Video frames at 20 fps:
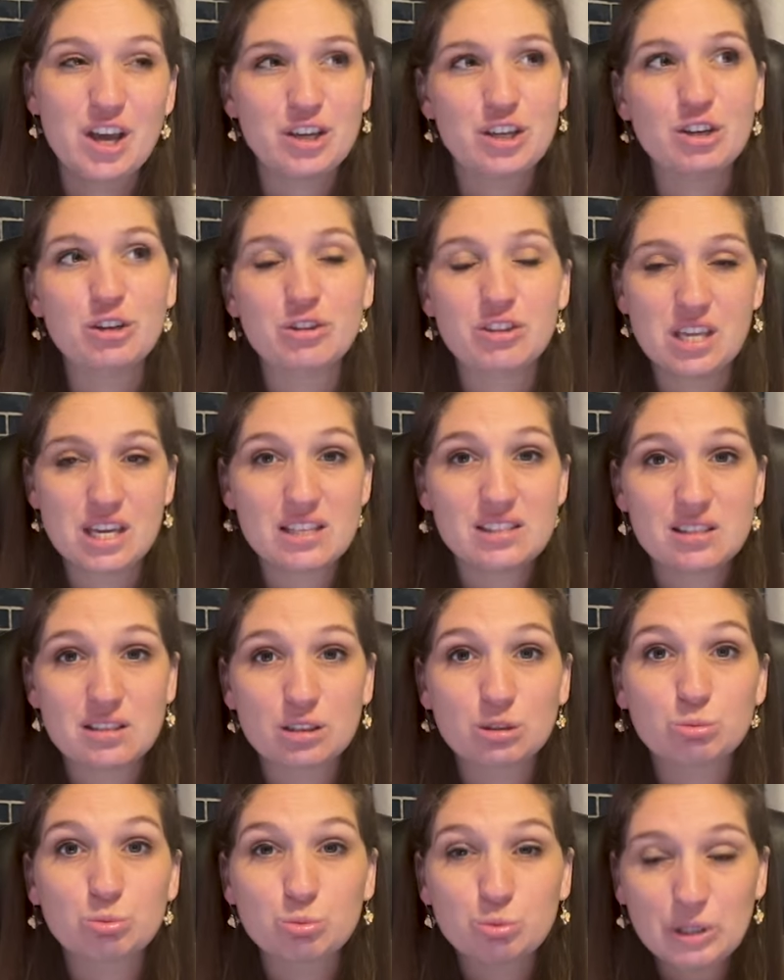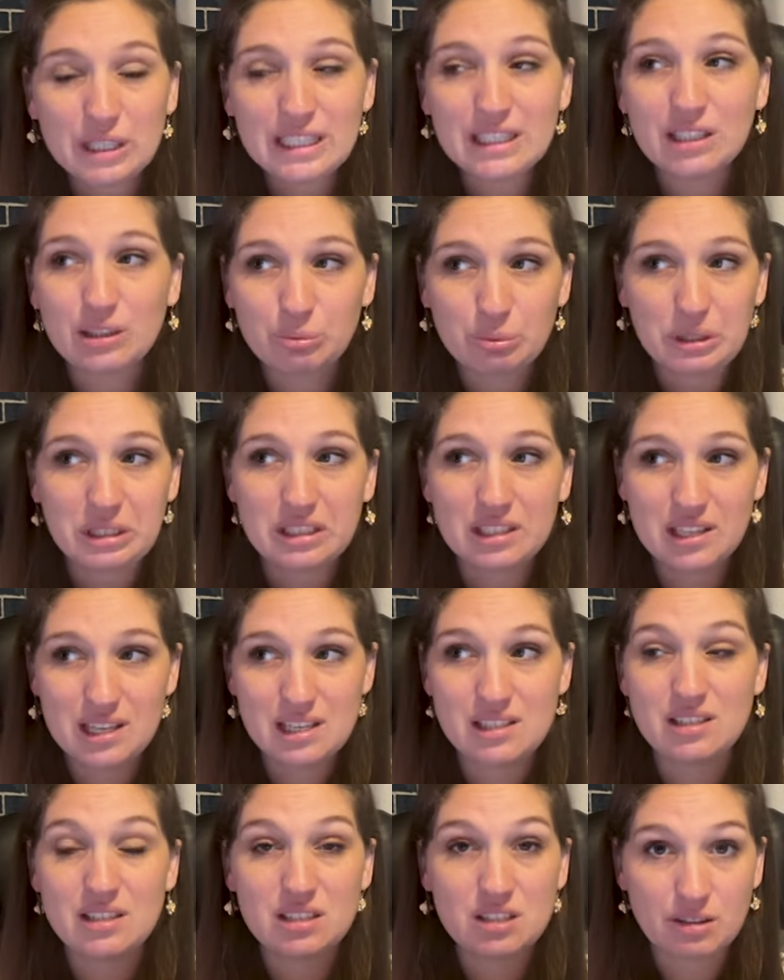You know, things that are really, really
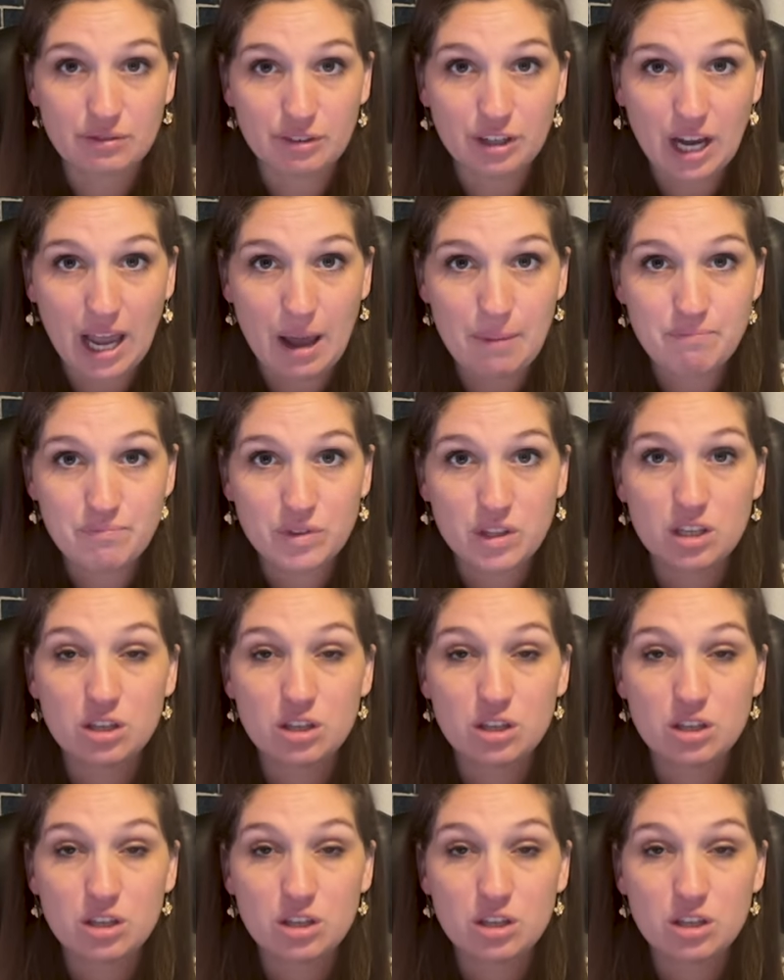easy to forget.